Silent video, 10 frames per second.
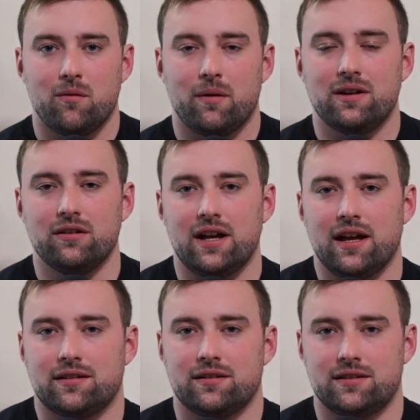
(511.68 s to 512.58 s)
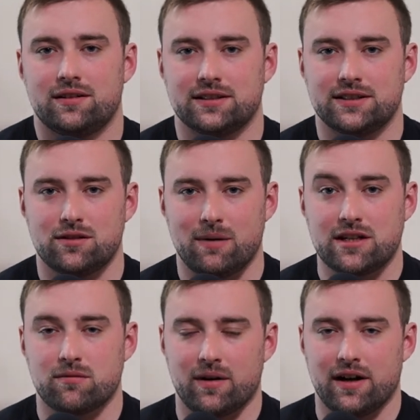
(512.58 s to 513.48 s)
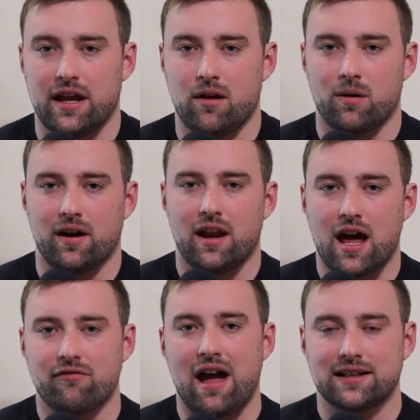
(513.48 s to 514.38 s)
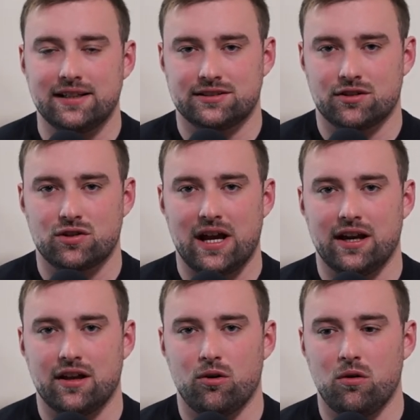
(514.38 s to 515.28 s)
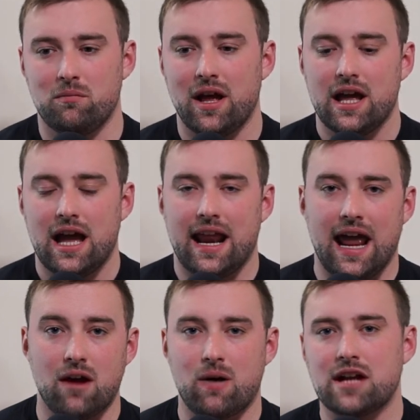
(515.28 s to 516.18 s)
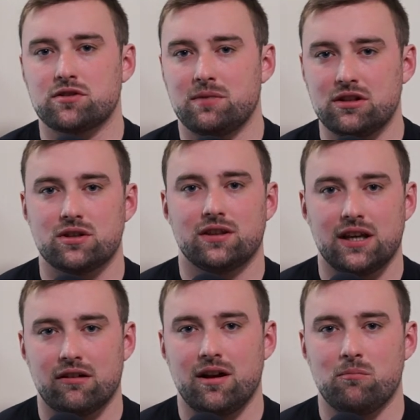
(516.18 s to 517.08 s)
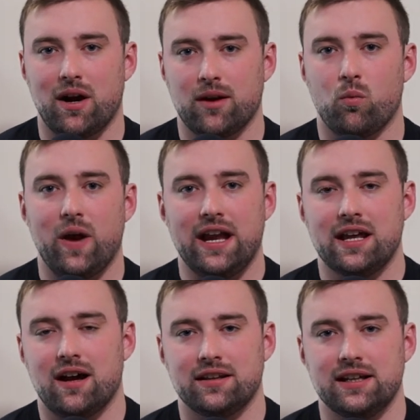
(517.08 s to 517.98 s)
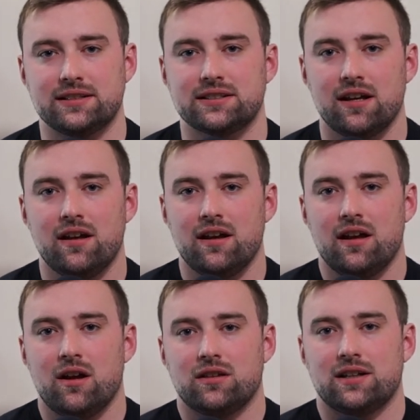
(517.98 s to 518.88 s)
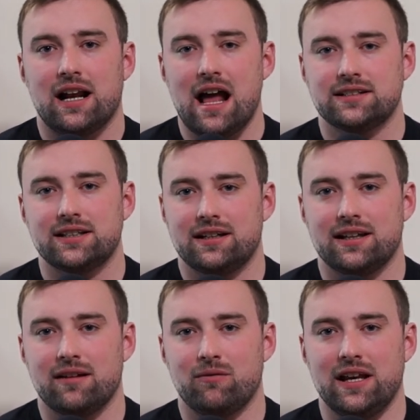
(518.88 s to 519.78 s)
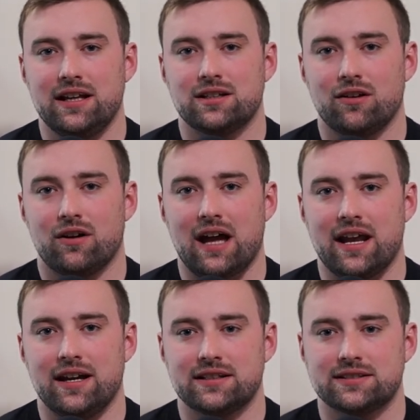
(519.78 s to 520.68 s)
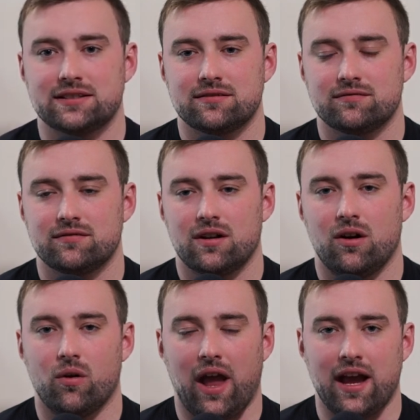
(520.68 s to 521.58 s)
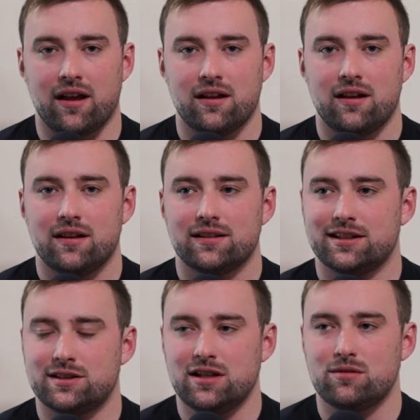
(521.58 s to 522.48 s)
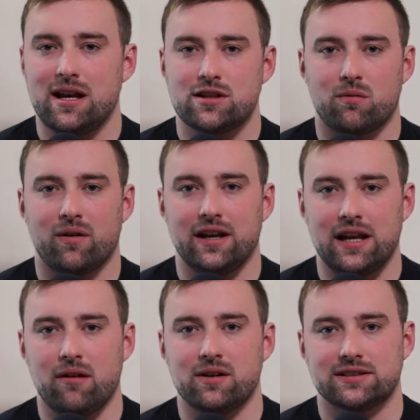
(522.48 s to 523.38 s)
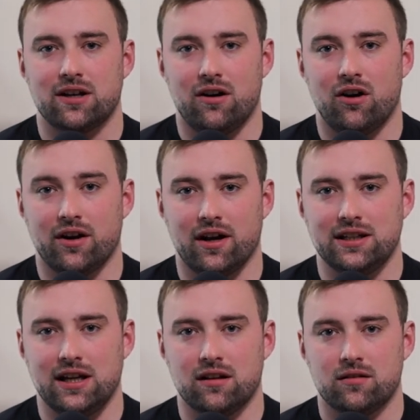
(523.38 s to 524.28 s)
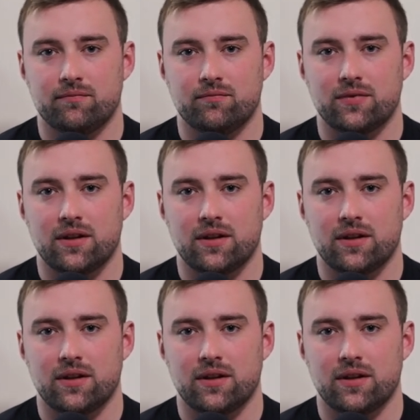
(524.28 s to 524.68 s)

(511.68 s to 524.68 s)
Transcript: When we look at the situation we're in now, where a lot of athletes are training at home and how attribution theory might weigh in on this, the classic thing we need to look at is okay, the situation we're in now is unideal.